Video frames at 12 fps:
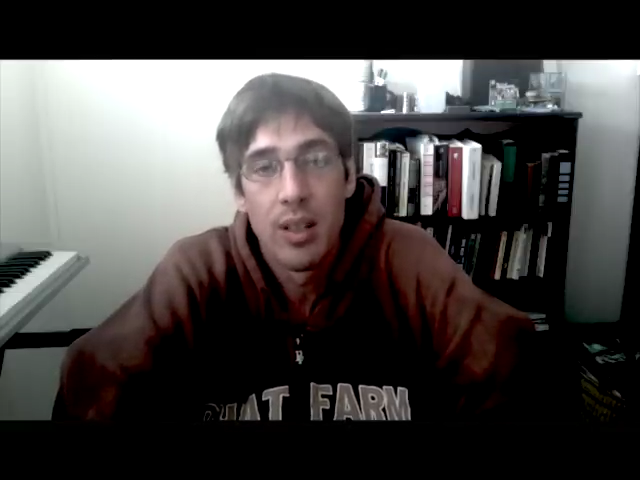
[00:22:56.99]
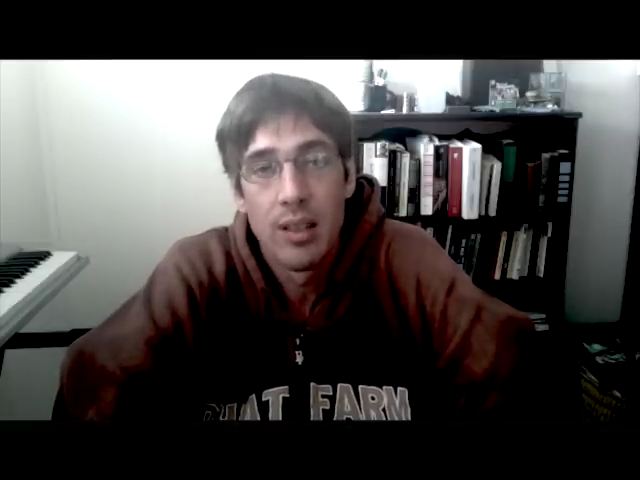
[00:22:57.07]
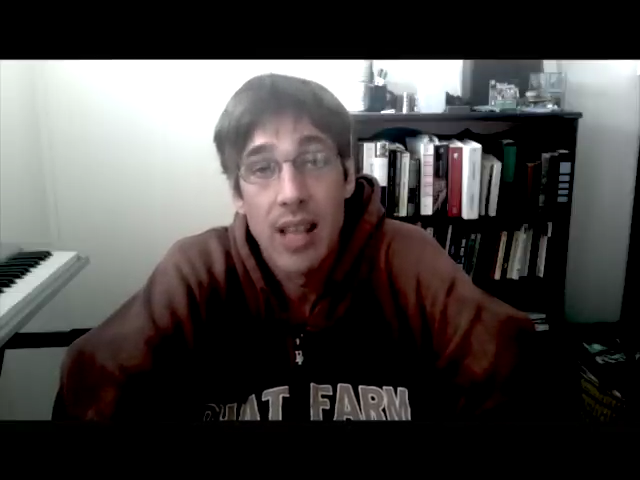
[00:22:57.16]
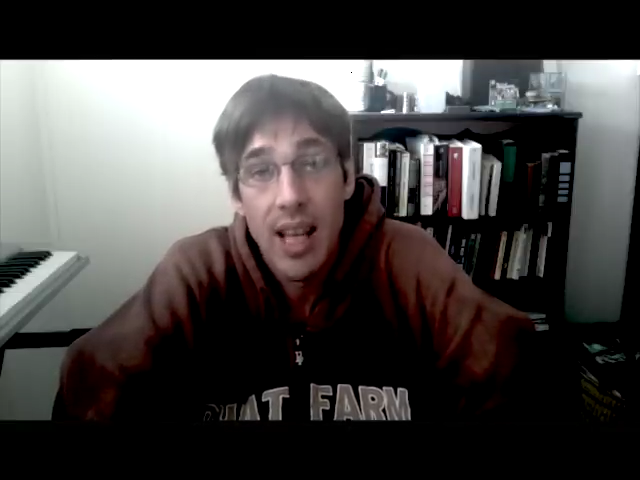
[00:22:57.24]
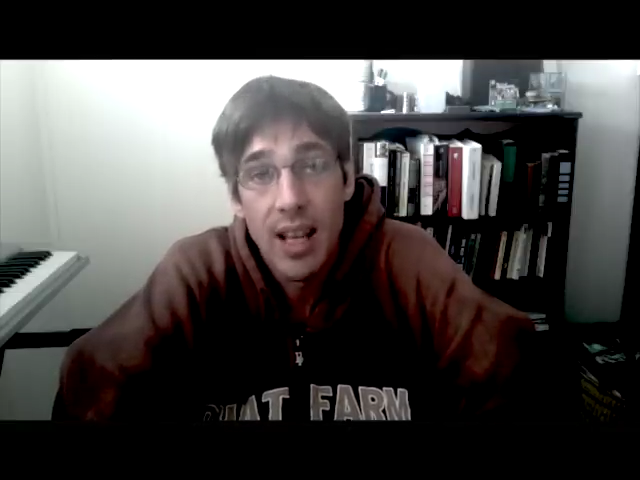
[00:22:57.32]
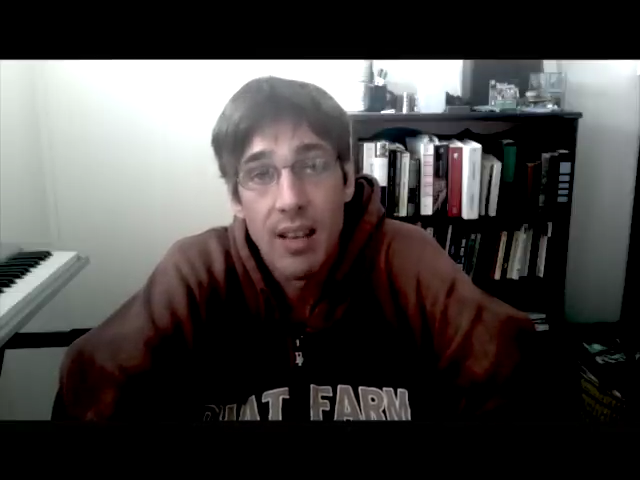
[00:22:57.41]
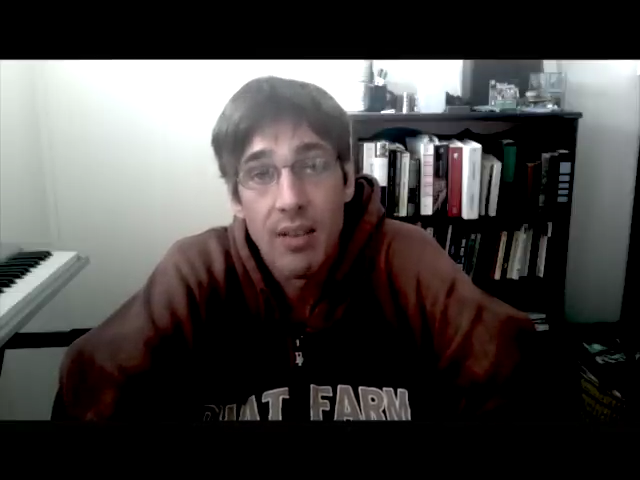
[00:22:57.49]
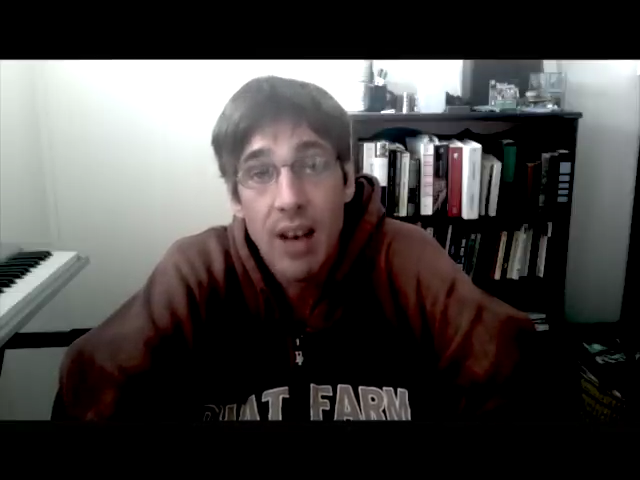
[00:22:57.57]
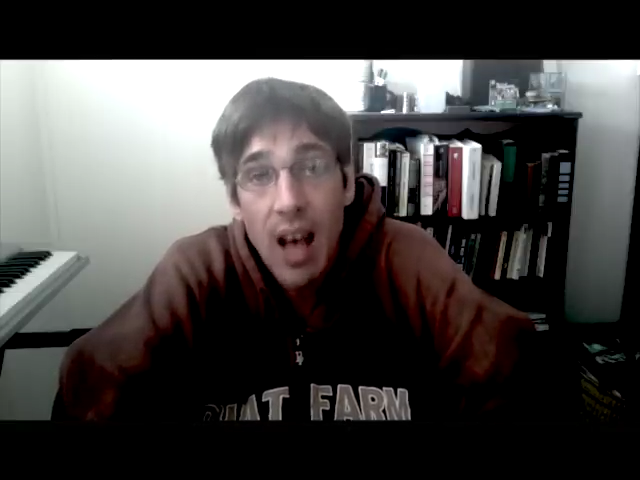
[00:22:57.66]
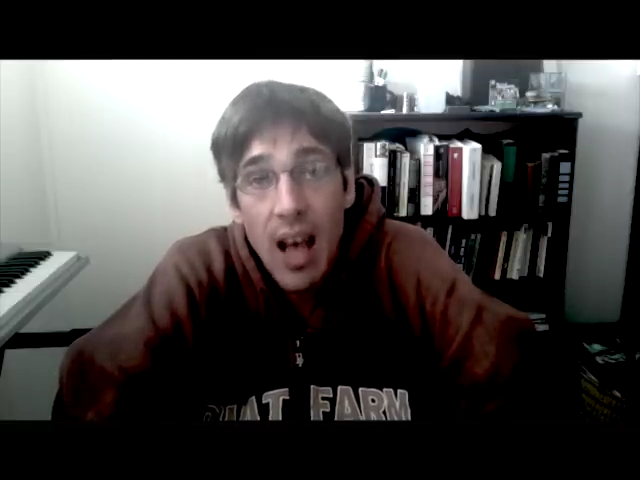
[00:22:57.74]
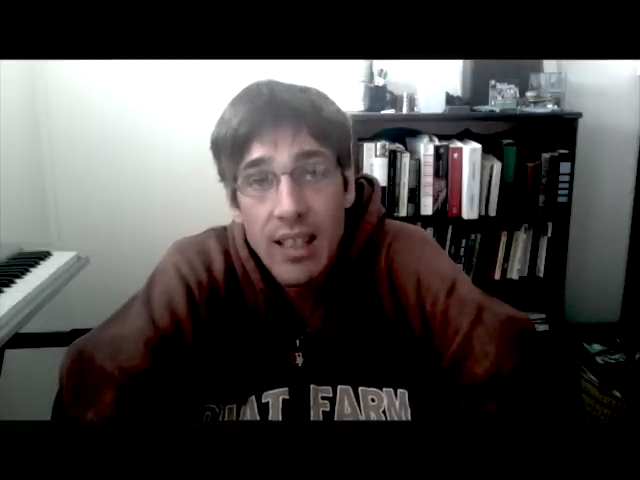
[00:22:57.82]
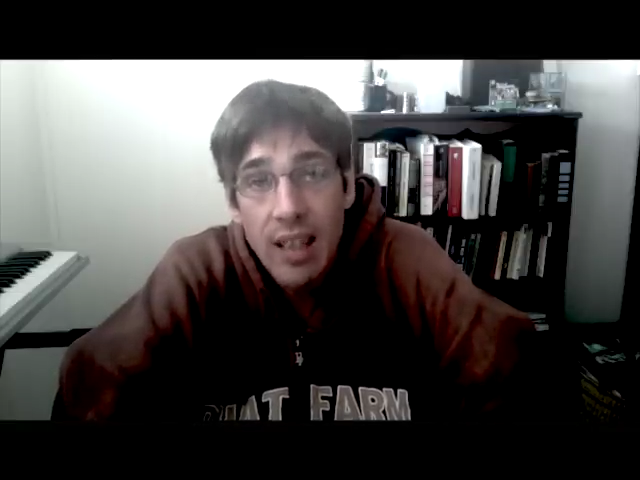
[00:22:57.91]
is that if
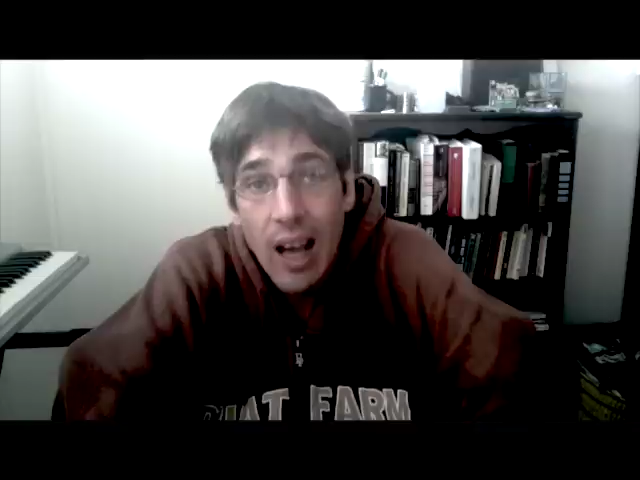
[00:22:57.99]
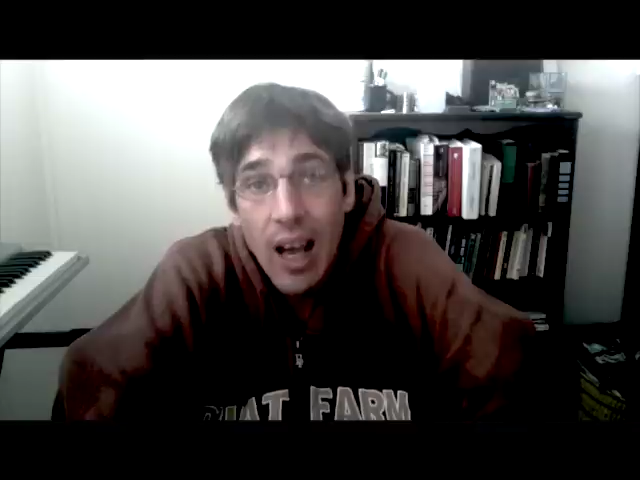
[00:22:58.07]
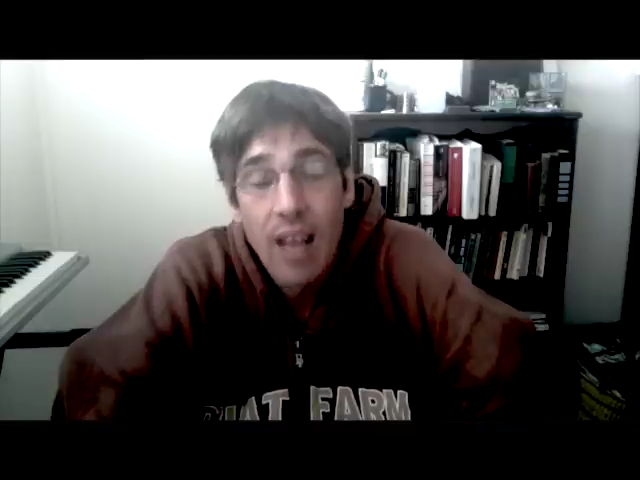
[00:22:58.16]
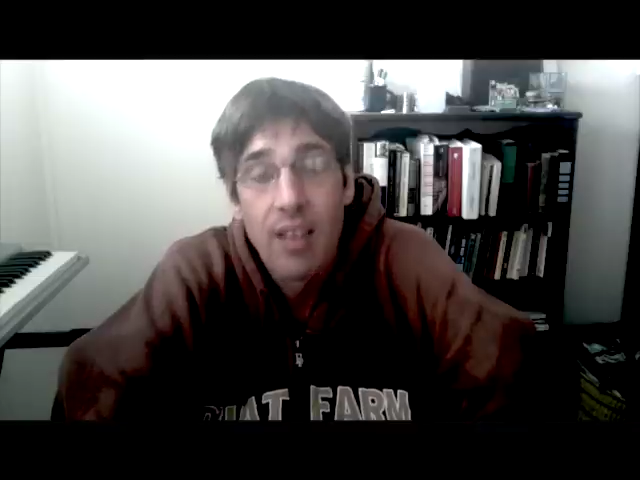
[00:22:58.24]
I die,